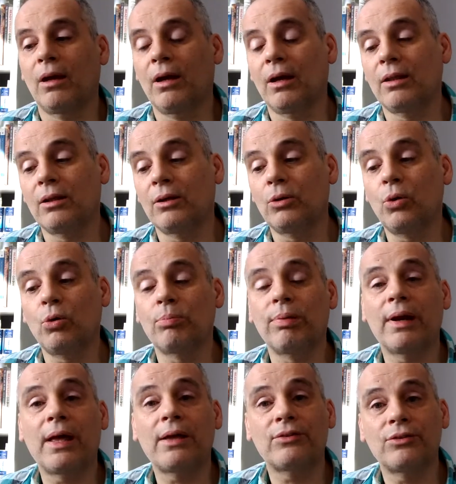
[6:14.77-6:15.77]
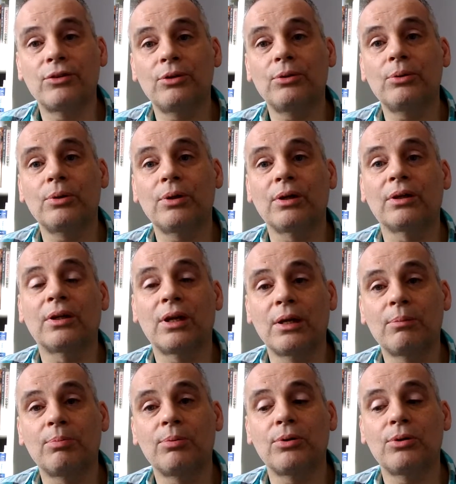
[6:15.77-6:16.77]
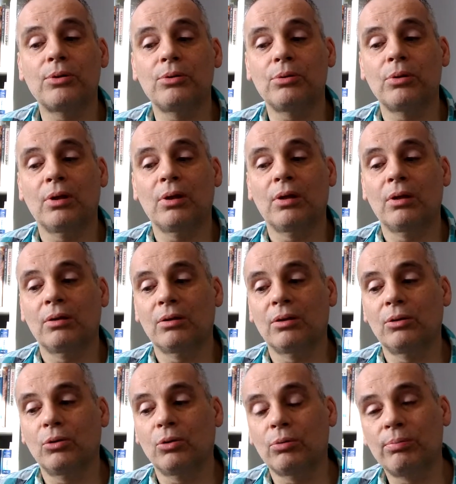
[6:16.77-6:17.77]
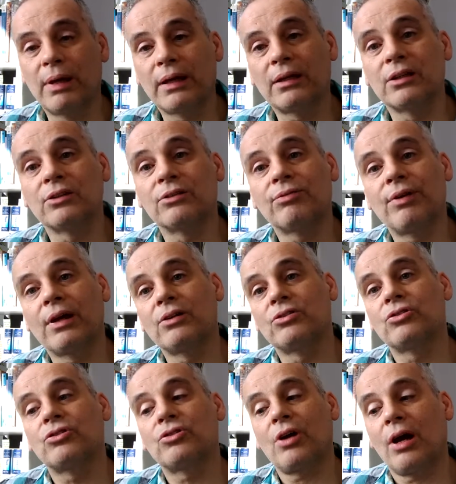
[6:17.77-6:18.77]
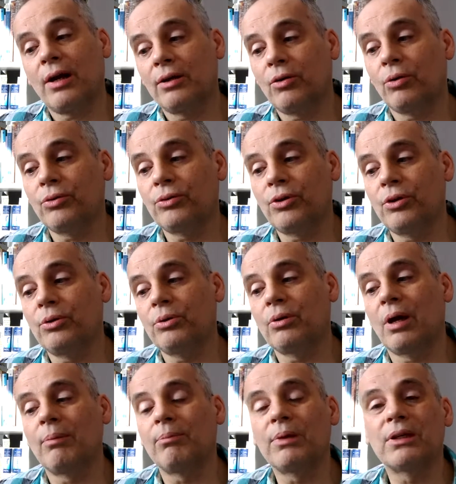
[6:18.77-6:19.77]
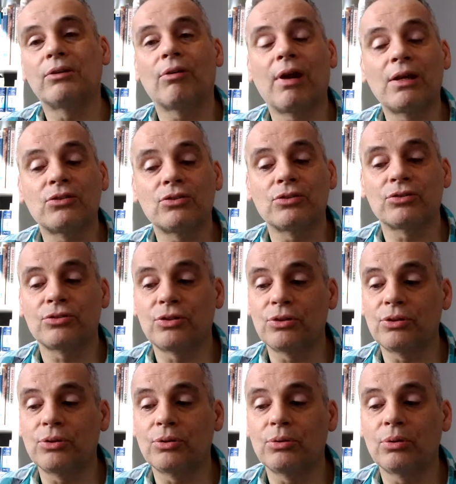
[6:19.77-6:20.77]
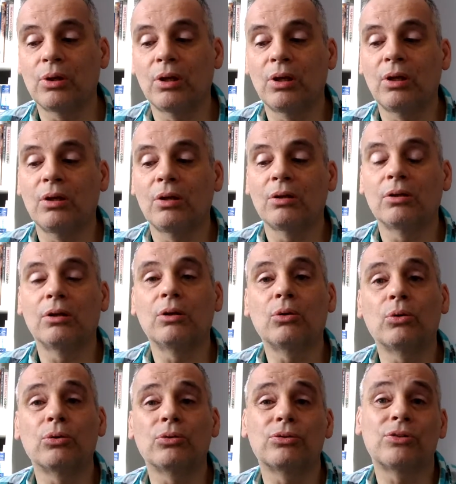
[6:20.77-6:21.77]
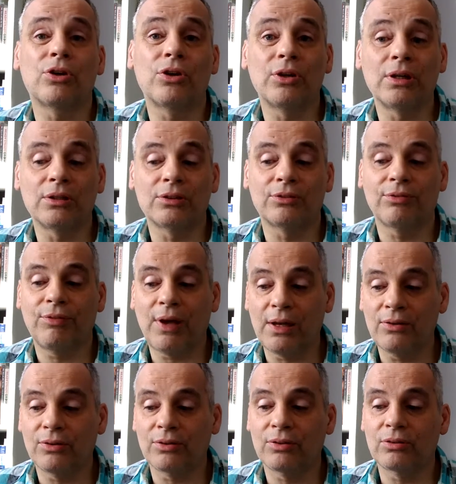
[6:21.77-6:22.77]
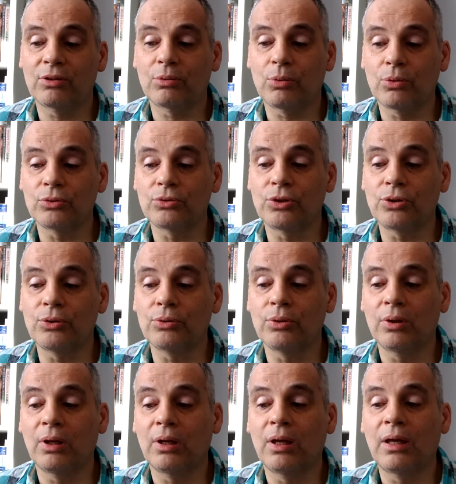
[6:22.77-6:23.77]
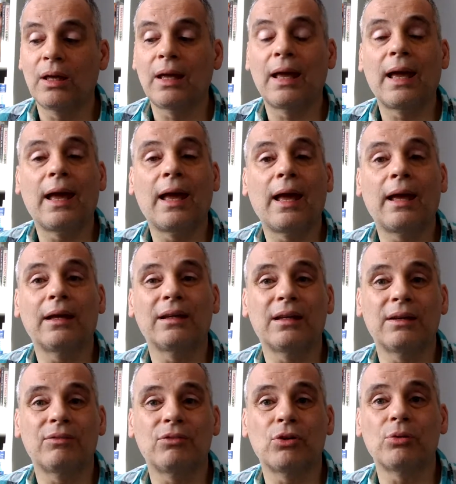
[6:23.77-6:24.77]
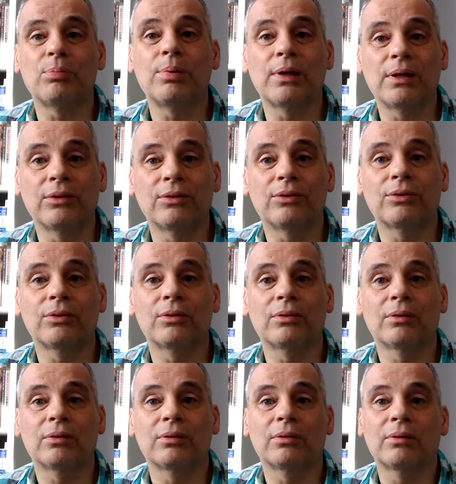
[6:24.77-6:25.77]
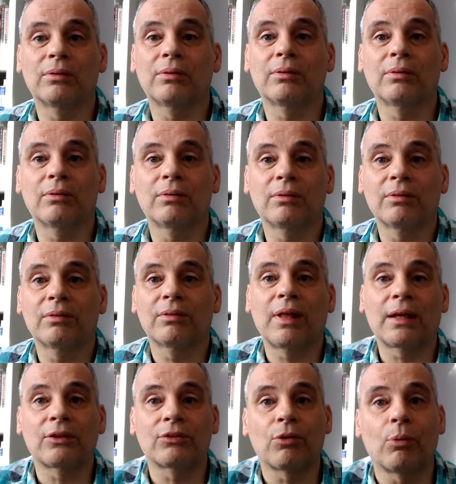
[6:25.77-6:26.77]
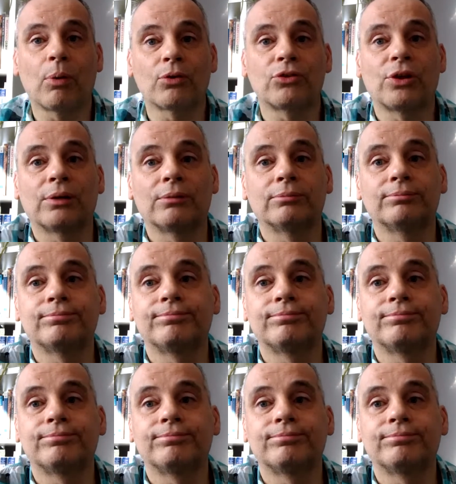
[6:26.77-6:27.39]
The Lord bless you and keep you. The Lord make his face shine on you and be gracious to you. The Lord turn his face toward you and give you peace. Thanks for watching.